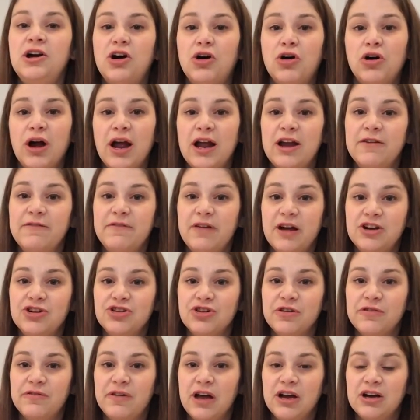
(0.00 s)
or at a
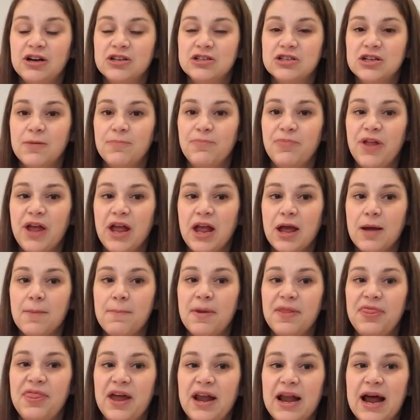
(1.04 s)
vendor event or something,
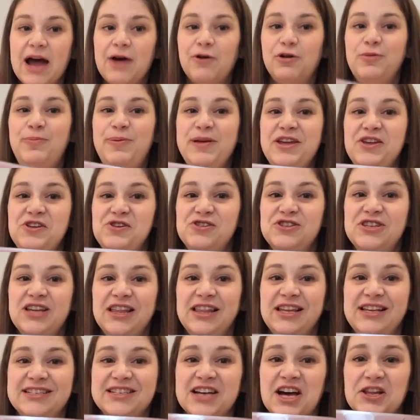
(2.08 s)
but then I would be
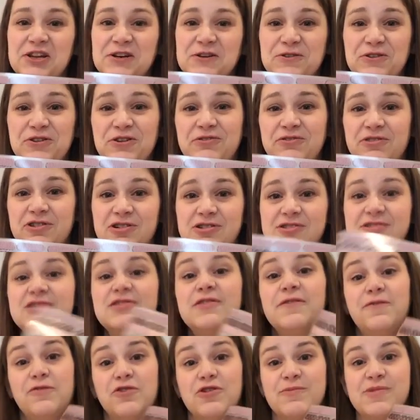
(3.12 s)
using these other 3 rows
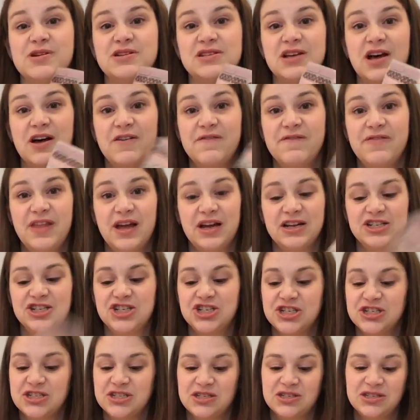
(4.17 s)
for myself.
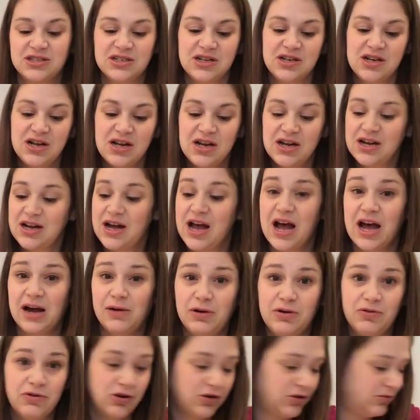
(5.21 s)
That's just
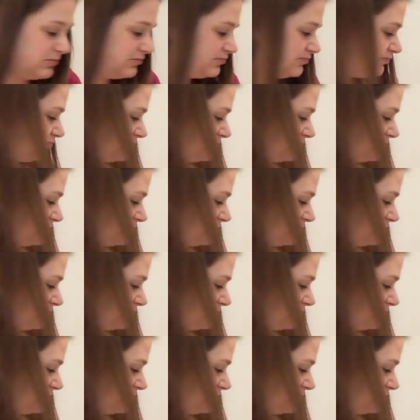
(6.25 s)
how I roll.